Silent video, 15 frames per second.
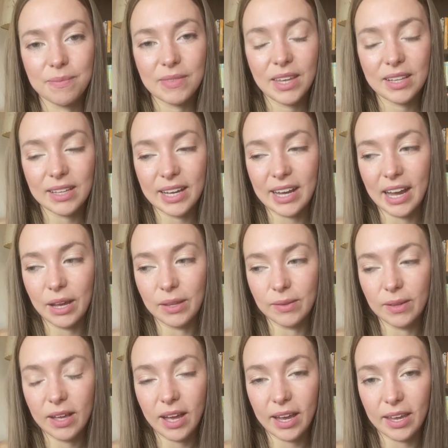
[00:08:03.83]
like I
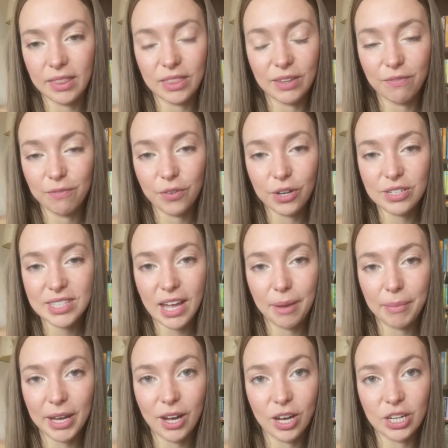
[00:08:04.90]
the first time
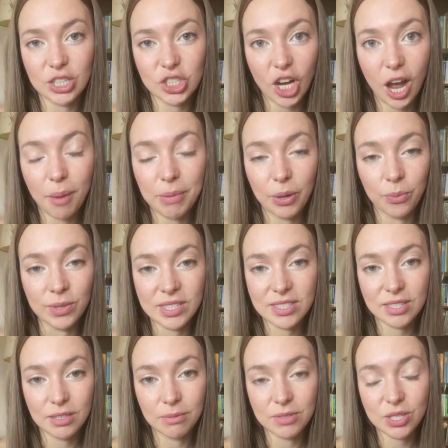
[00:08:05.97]
I got a job, it was
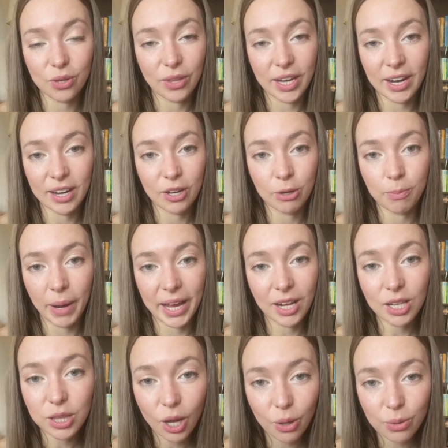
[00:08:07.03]
so that I could buy
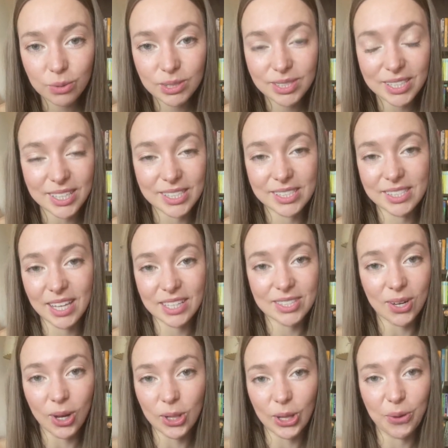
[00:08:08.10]
clothes, because that's
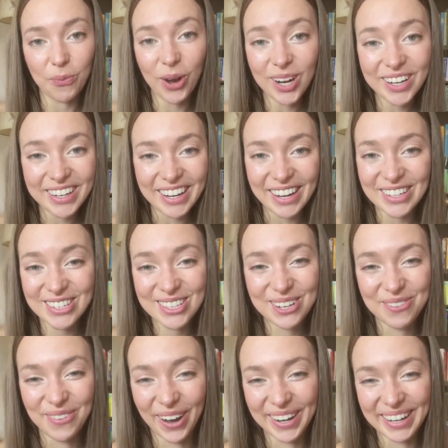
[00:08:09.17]
all I wanted. I just
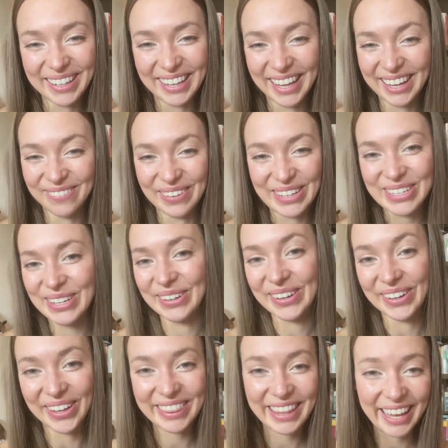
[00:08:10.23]
wanted like
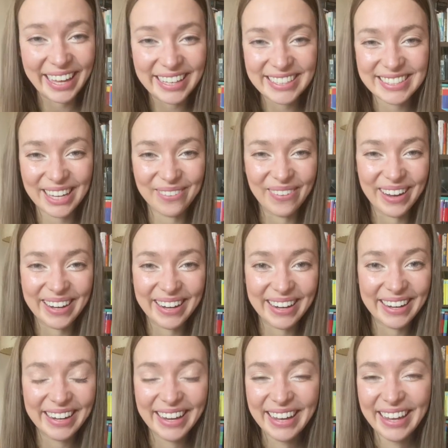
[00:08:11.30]
material things. I
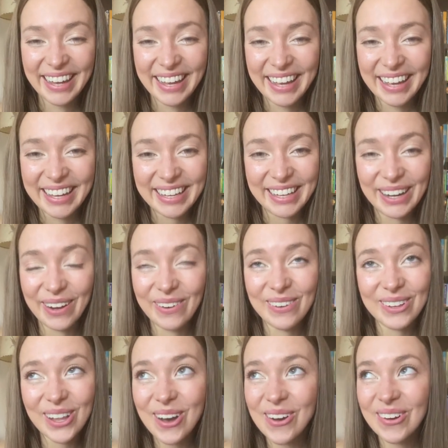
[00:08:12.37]
wanted
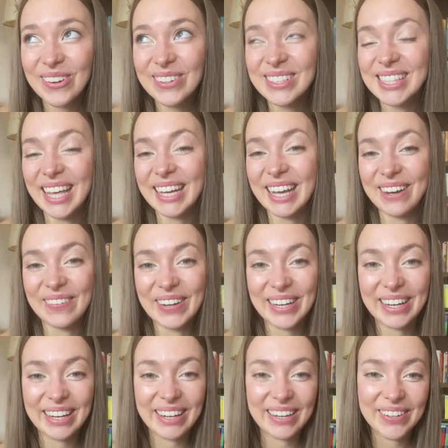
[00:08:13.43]
clothes, like I
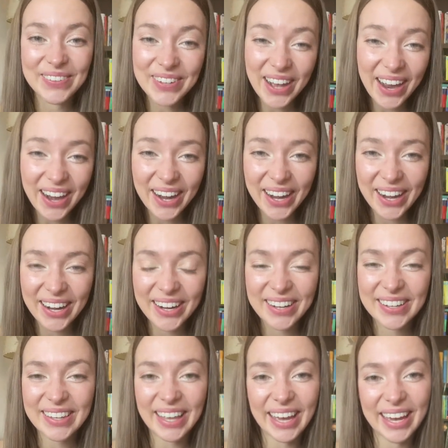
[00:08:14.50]
wanted a new car,
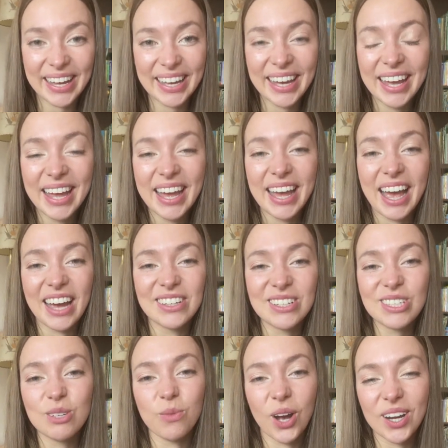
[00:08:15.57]
like I
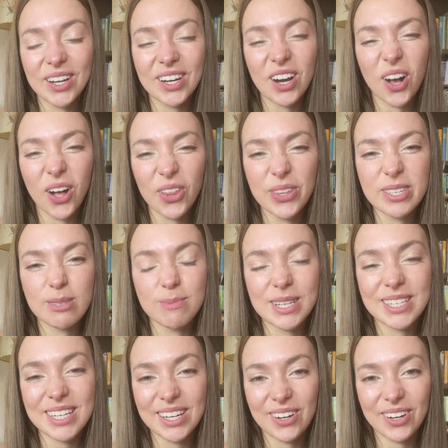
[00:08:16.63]
just wanted all this
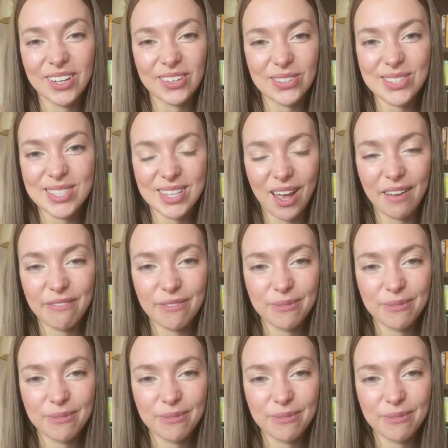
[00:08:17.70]
material stuff.